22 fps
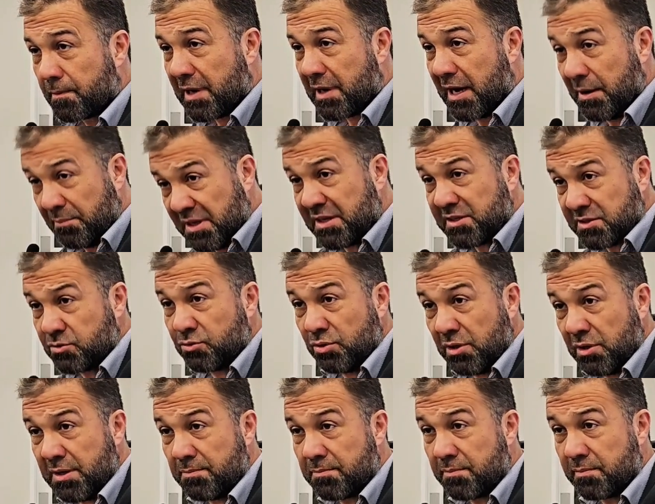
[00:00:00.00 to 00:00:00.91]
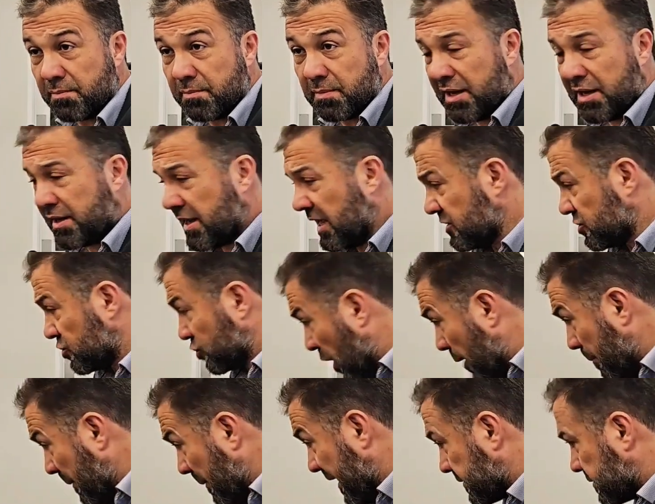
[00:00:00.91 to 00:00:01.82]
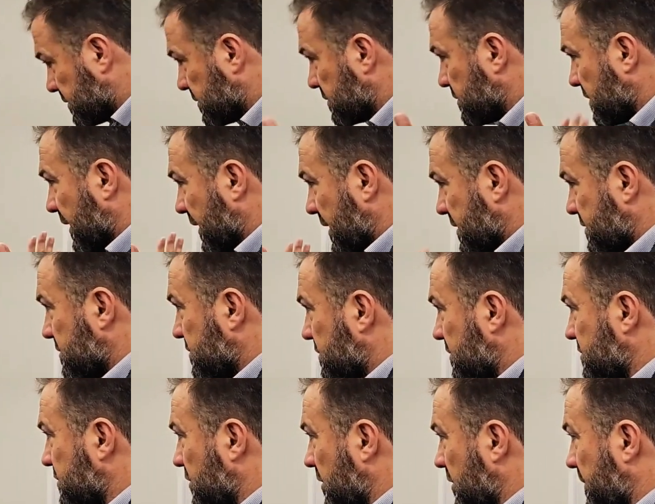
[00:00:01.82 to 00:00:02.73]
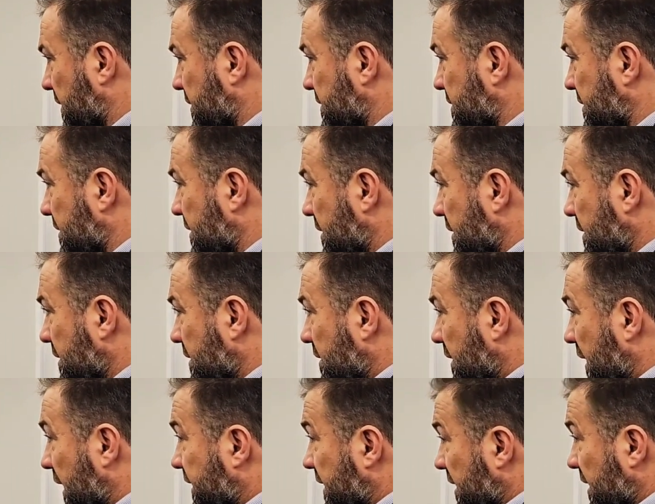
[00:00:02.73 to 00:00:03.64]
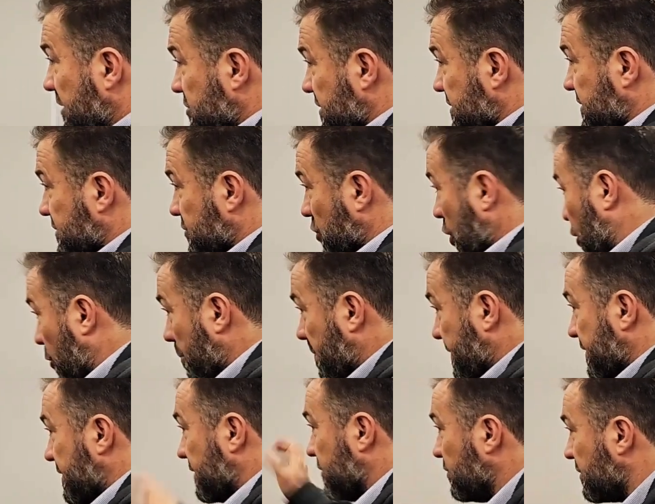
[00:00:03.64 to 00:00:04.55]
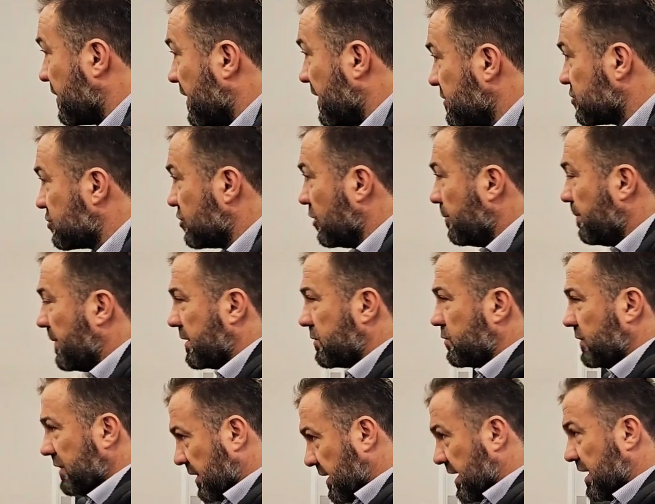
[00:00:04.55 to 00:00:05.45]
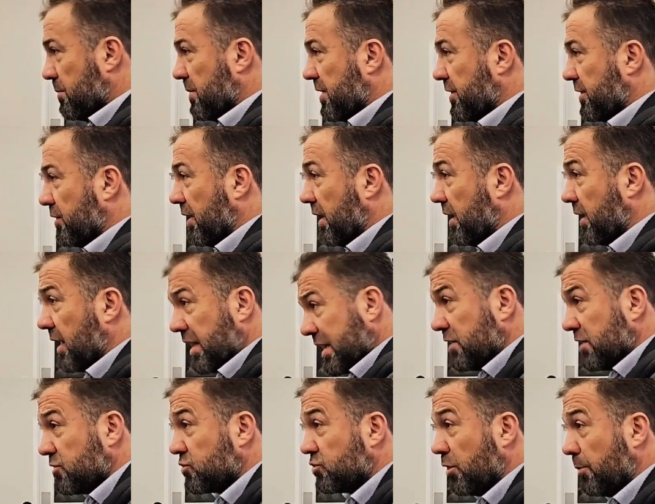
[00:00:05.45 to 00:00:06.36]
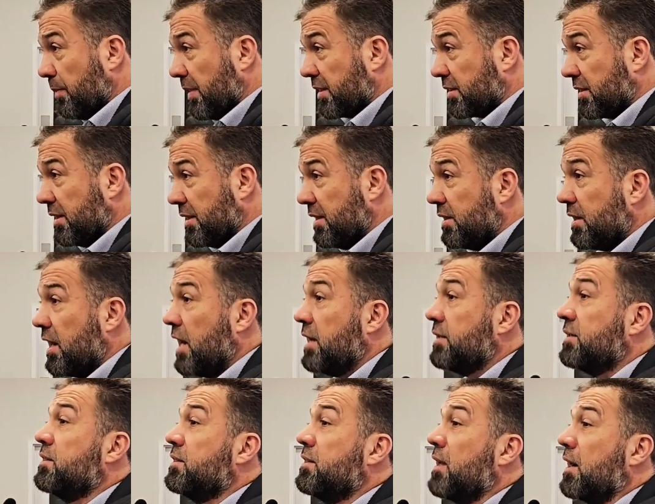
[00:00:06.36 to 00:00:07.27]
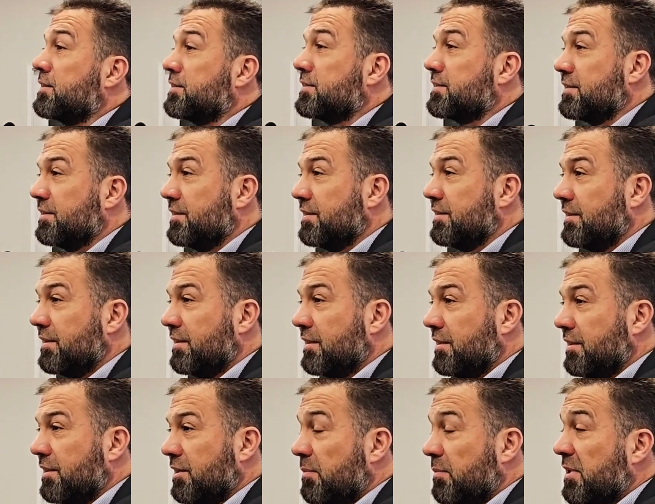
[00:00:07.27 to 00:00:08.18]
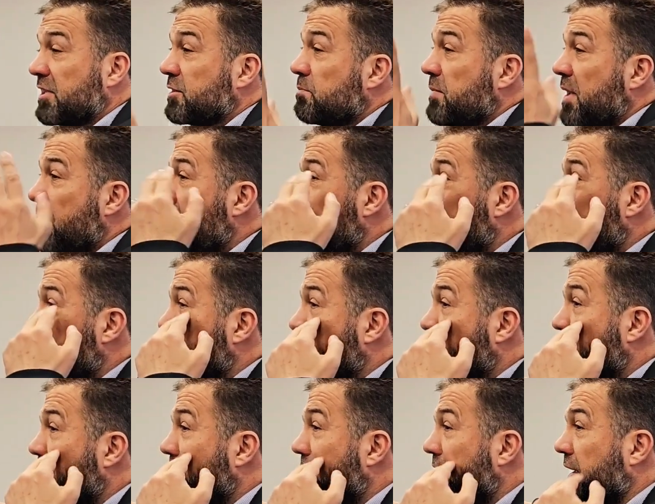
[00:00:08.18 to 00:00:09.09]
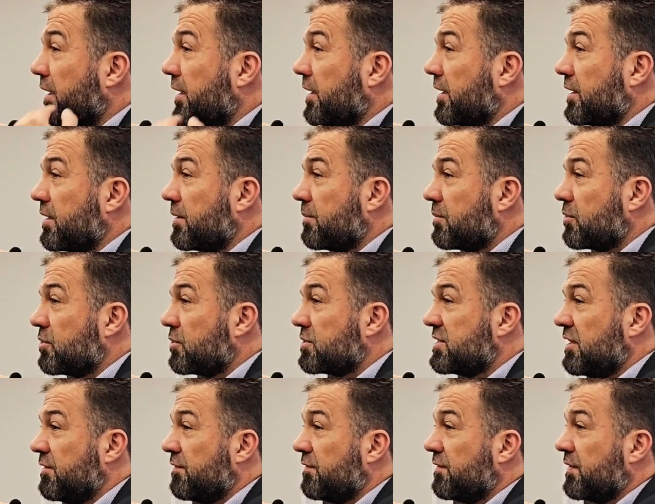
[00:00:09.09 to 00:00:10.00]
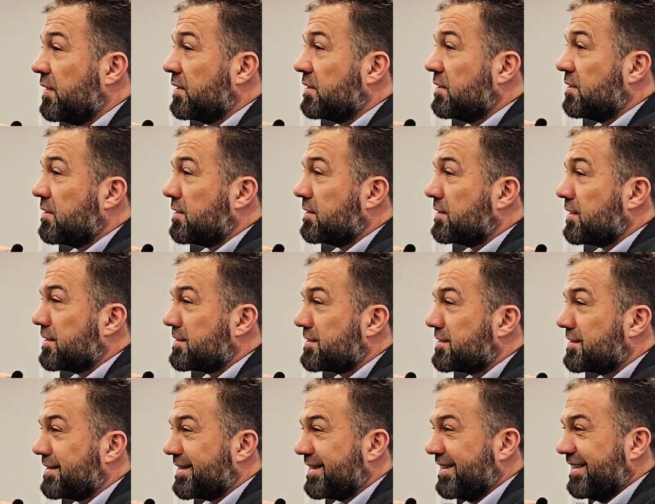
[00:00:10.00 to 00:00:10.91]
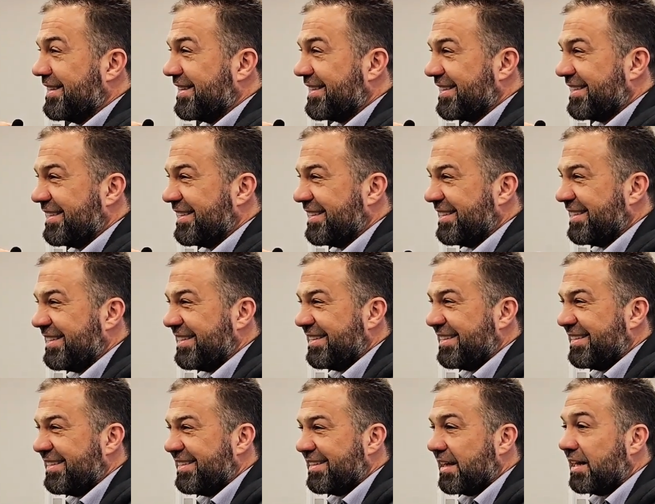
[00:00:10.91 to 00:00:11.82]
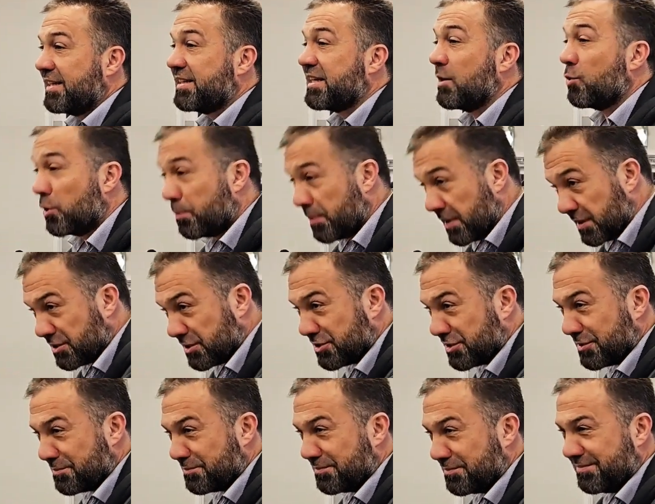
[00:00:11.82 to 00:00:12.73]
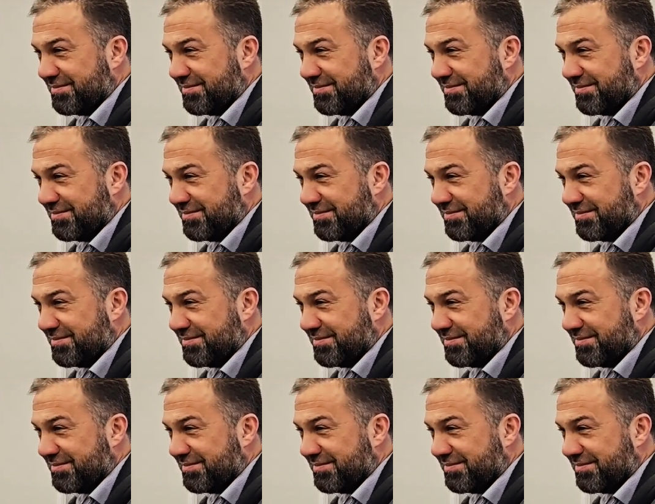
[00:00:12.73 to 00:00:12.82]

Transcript: I'm next to him. I can stop it. Khalas, go stop it. I can just open the door and stop it. Walillahi al-mathal ala. I can't stop it. I did not. But maybe I'm crying because he failed in the test. And I will punish him.